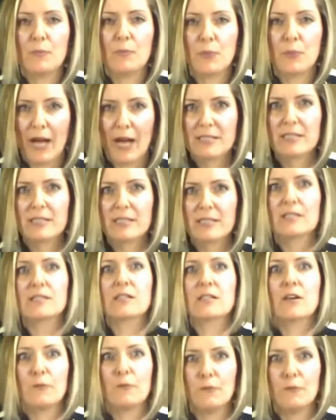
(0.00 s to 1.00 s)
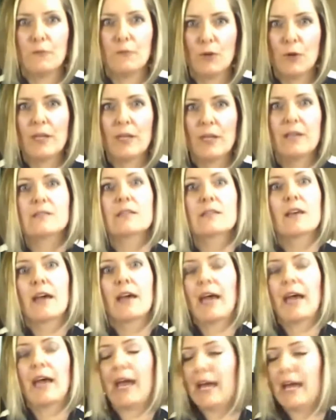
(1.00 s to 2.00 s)
practice, focus,
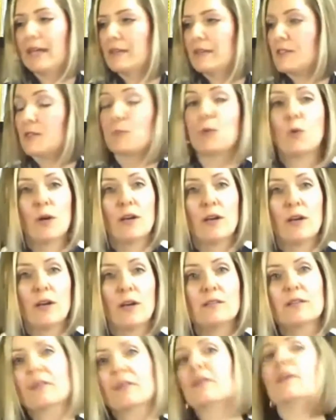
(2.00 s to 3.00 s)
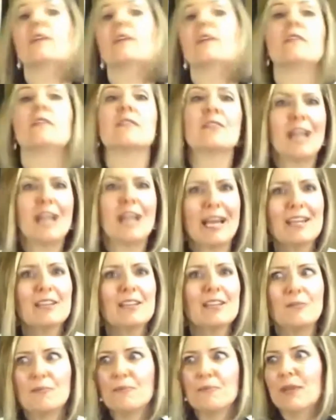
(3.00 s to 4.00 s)
and support, that
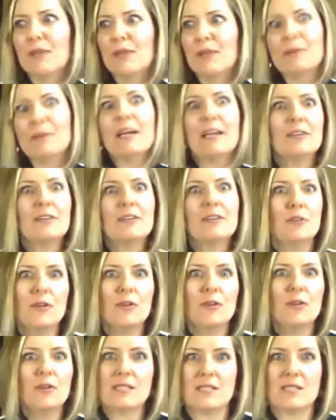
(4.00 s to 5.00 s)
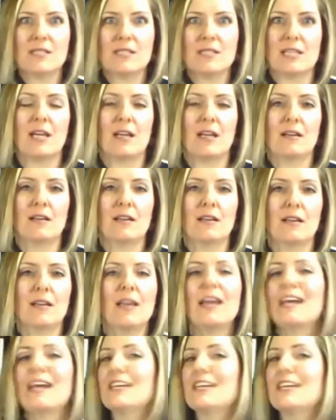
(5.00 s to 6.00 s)
maybe I can do this thing.
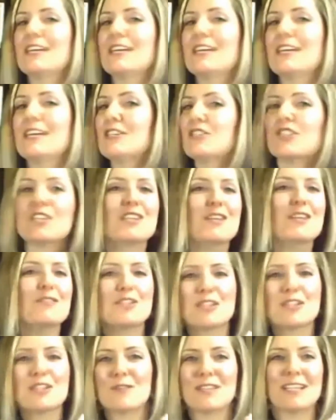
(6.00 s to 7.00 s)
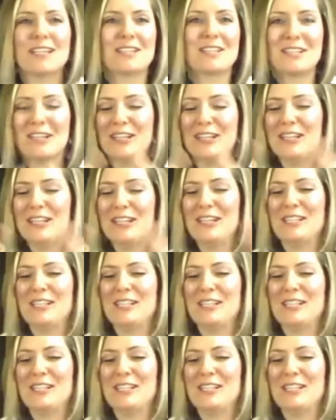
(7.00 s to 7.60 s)
Just even shifting to